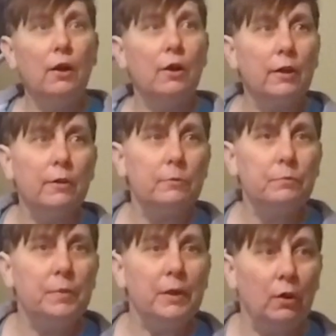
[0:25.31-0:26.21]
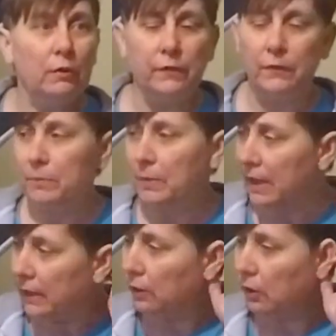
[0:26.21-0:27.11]
I've been off, I've had my
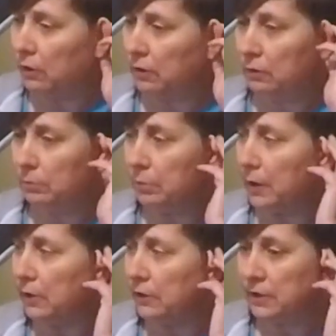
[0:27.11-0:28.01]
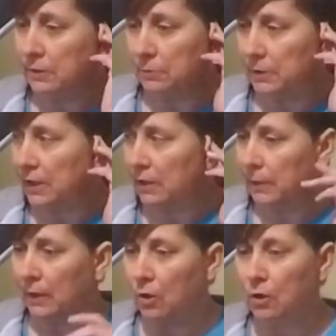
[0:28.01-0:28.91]
hair cut because it was getting a
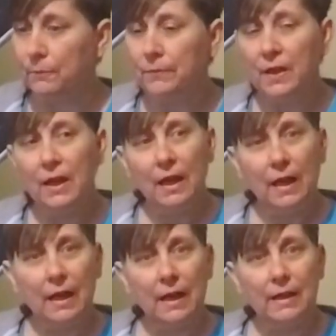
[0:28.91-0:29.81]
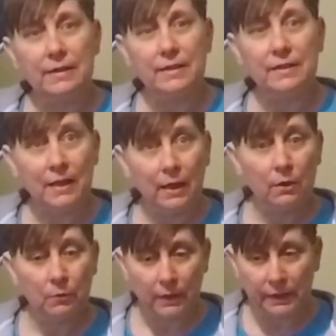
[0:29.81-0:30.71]
bit long, and
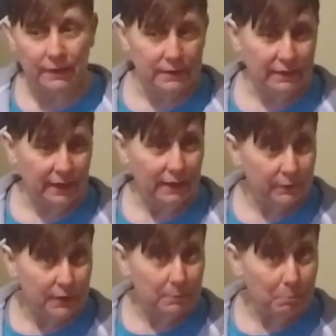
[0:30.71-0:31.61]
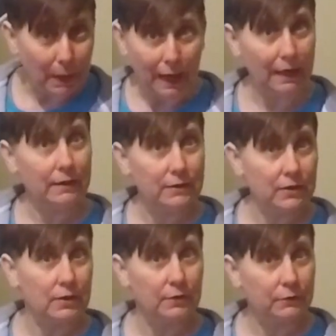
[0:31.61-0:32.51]
now I need to get everything
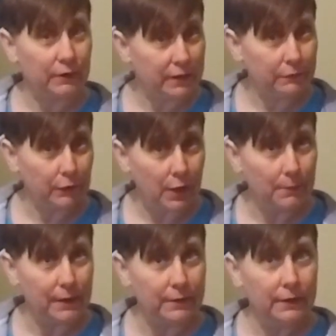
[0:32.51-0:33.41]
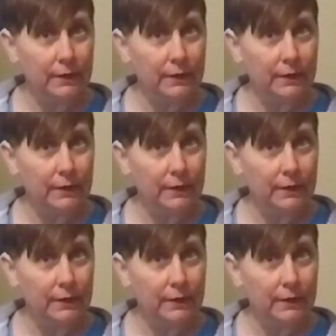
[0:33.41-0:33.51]
packed, ready for going.